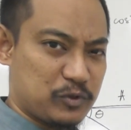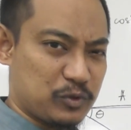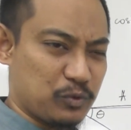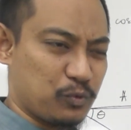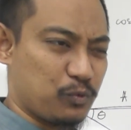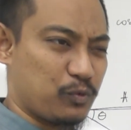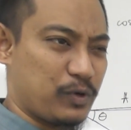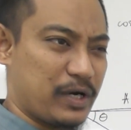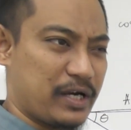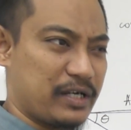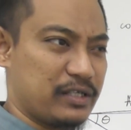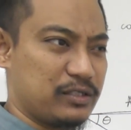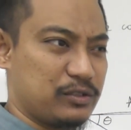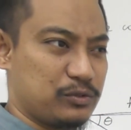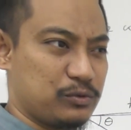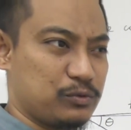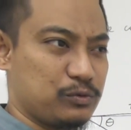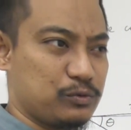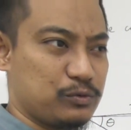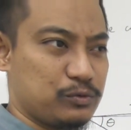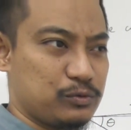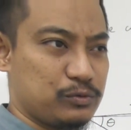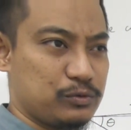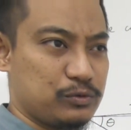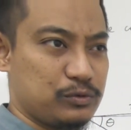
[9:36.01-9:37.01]
So why
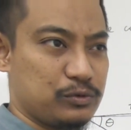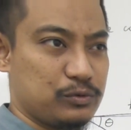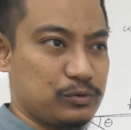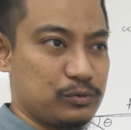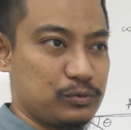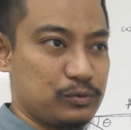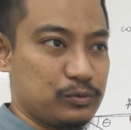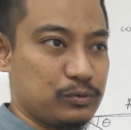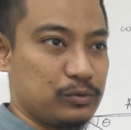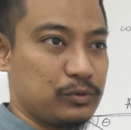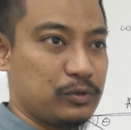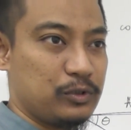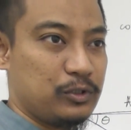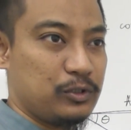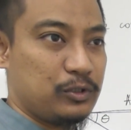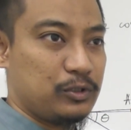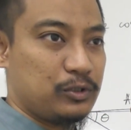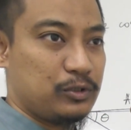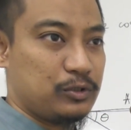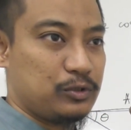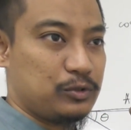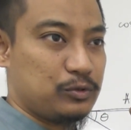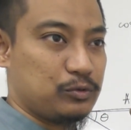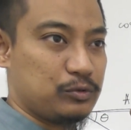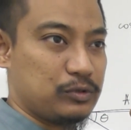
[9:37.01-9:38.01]
do you
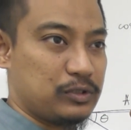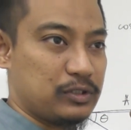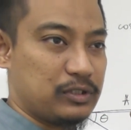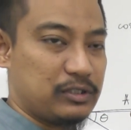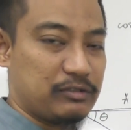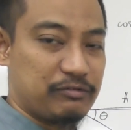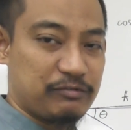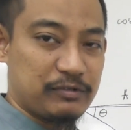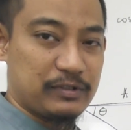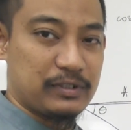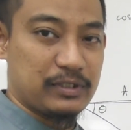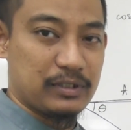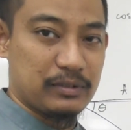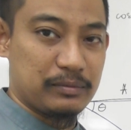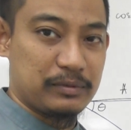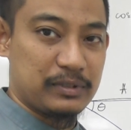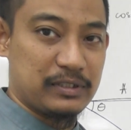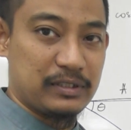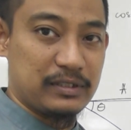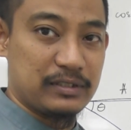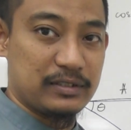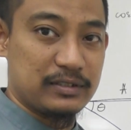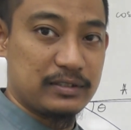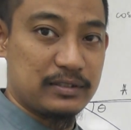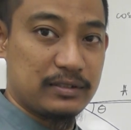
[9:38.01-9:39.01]
do the difficult
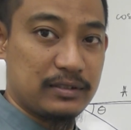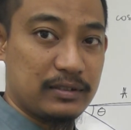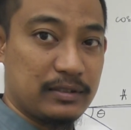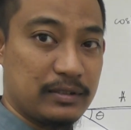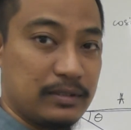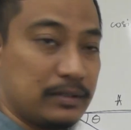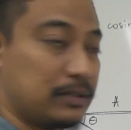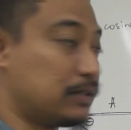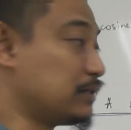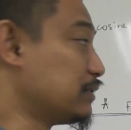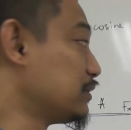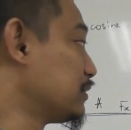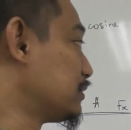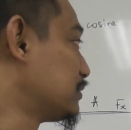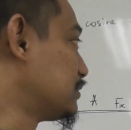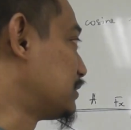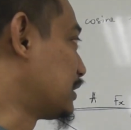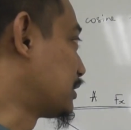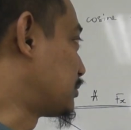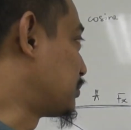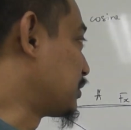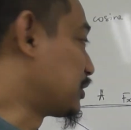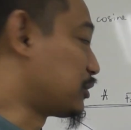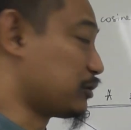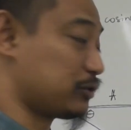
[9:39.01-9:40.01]
things
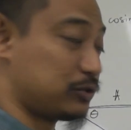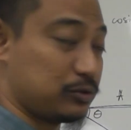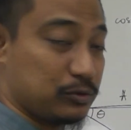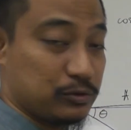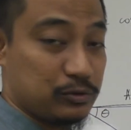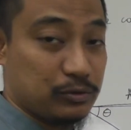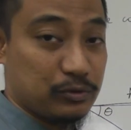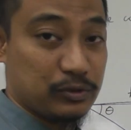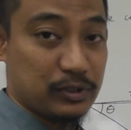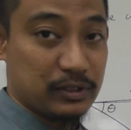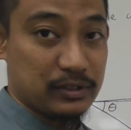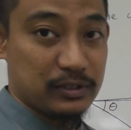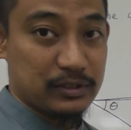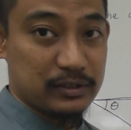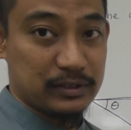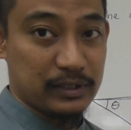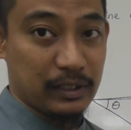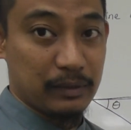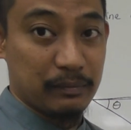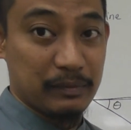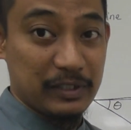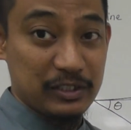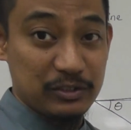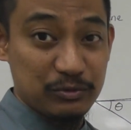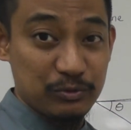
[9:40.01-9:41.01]
just because you don't
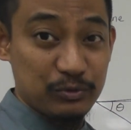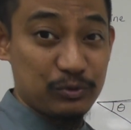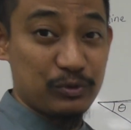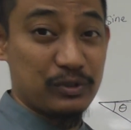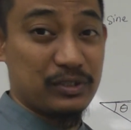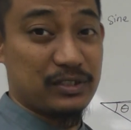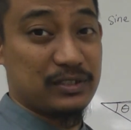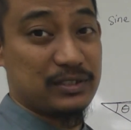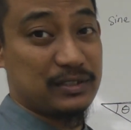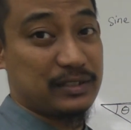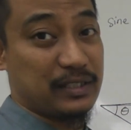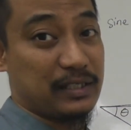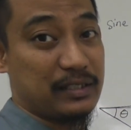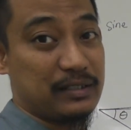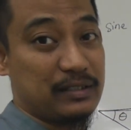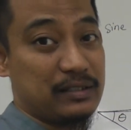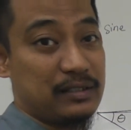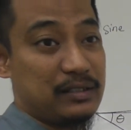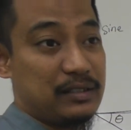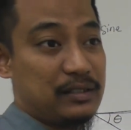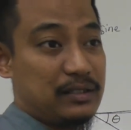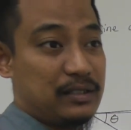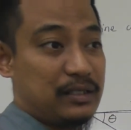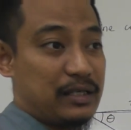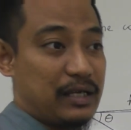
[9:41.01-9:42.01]
understand? Make sure you
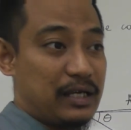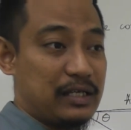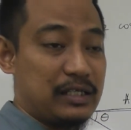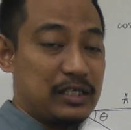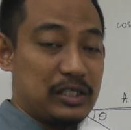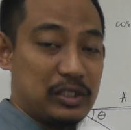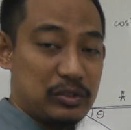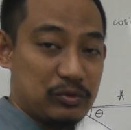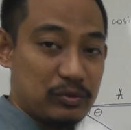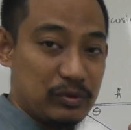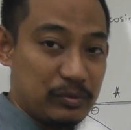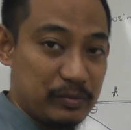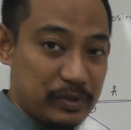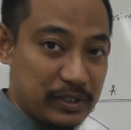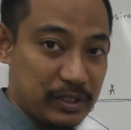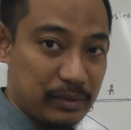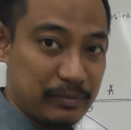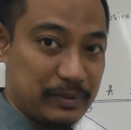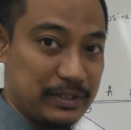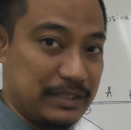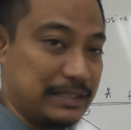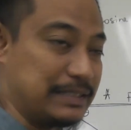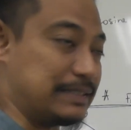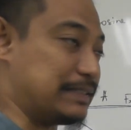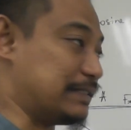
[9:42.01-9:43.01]
understand, and it will
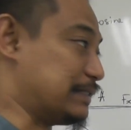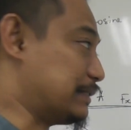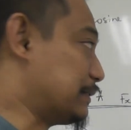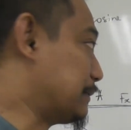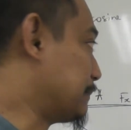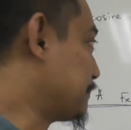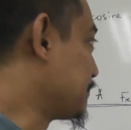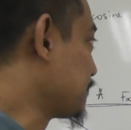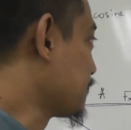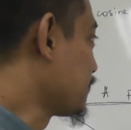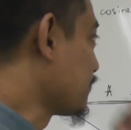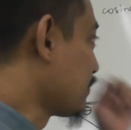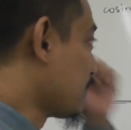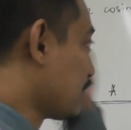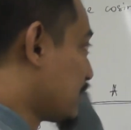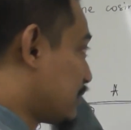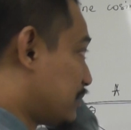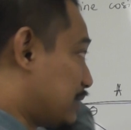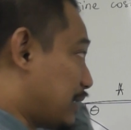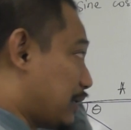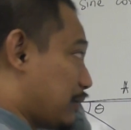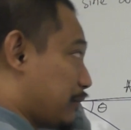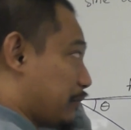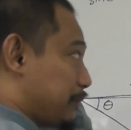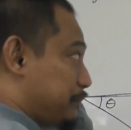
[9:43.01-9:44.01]
become easy.
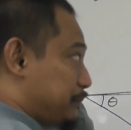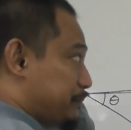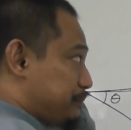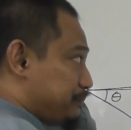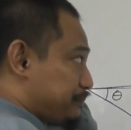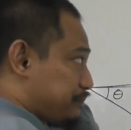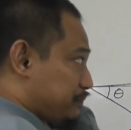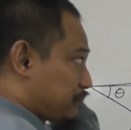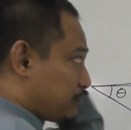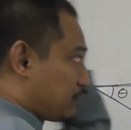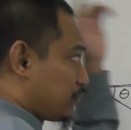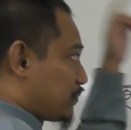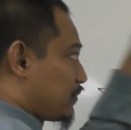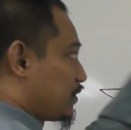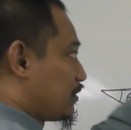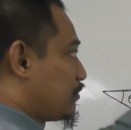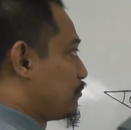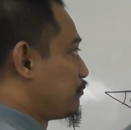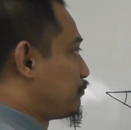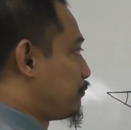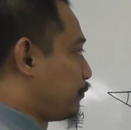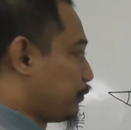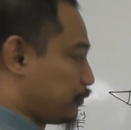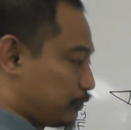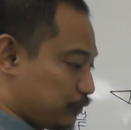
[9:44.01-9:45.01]
Now,
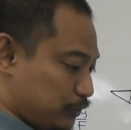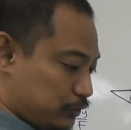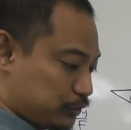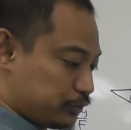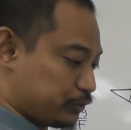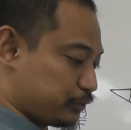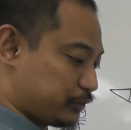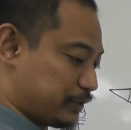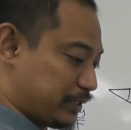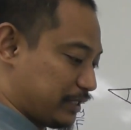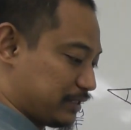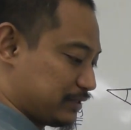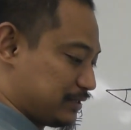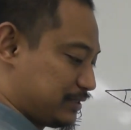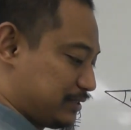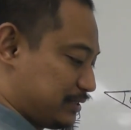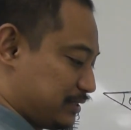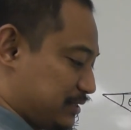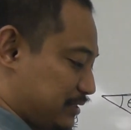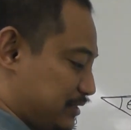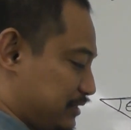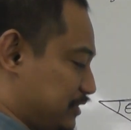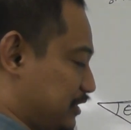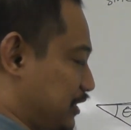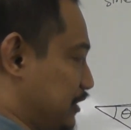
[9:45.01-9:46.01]
for those who can
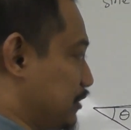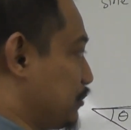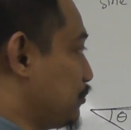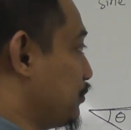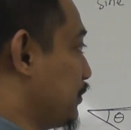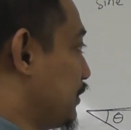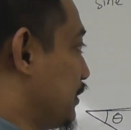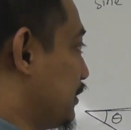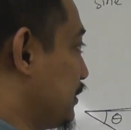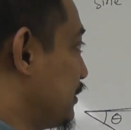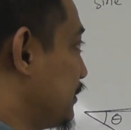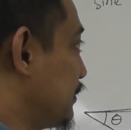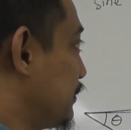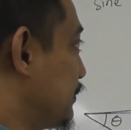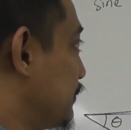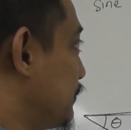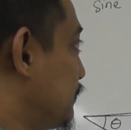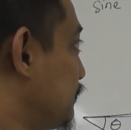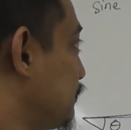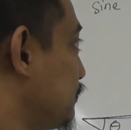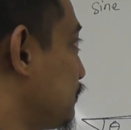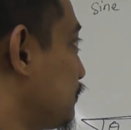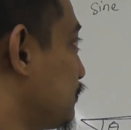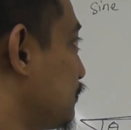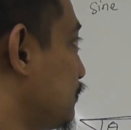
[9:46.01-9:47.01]
see straight away,
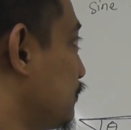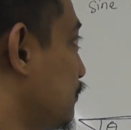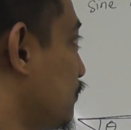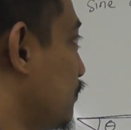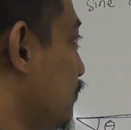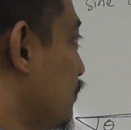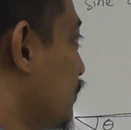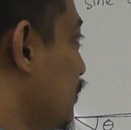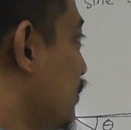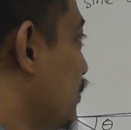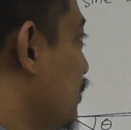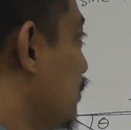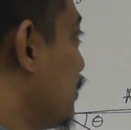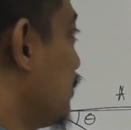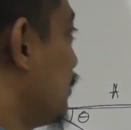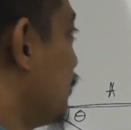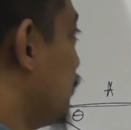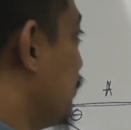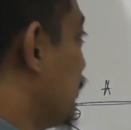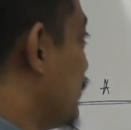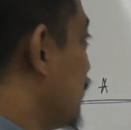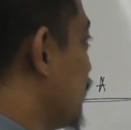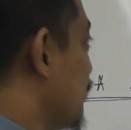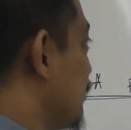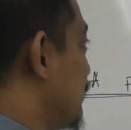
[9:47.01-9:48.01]

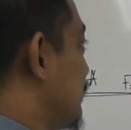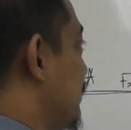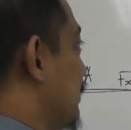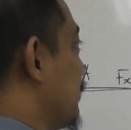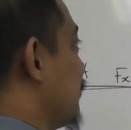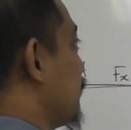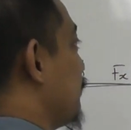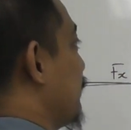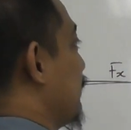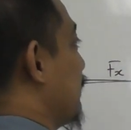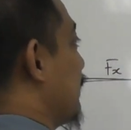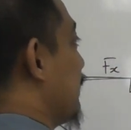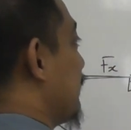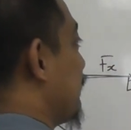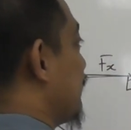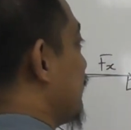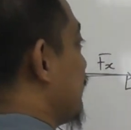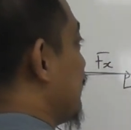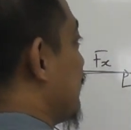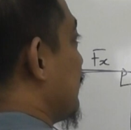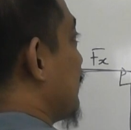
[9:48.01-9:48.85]
you'll know straight away, right?